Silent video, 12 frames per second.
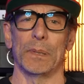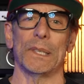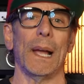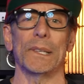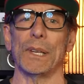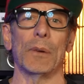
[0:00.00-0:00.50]

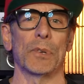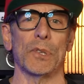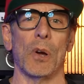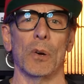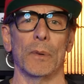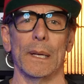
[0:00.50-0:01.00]
Besides, I was
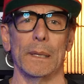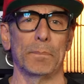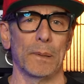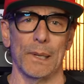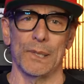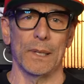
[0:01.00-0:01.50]
already
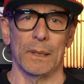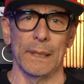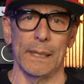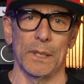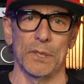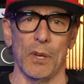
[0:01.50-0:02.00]

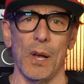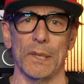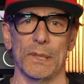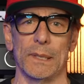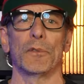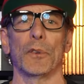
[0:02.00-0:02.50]
pleasantly
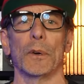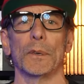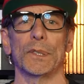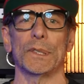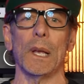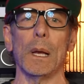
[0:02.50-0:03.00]
exhausted. For
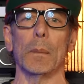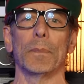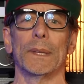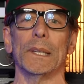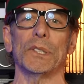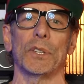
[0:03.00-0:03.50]

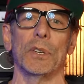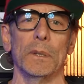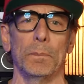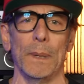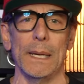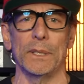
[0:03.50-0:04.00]
some, this
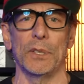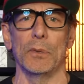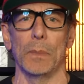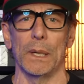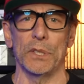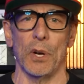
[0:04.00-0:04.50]
could be too
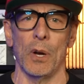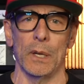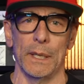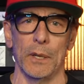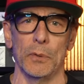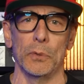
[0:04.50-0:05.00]
much
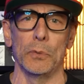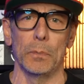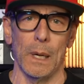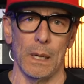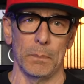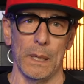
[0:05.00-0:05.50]
audio
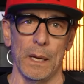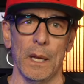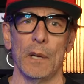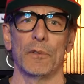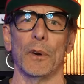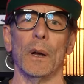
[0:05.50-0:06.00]
umami.
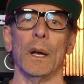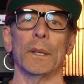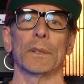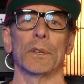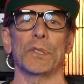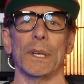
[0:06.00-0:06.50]
For
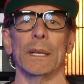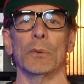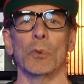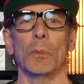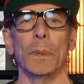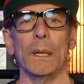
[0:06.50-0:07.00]
others, it
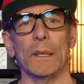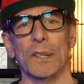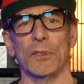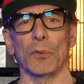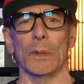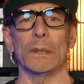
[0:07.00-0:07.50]
will be a
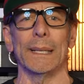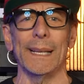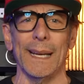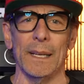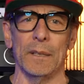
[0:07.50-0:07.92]
thrilling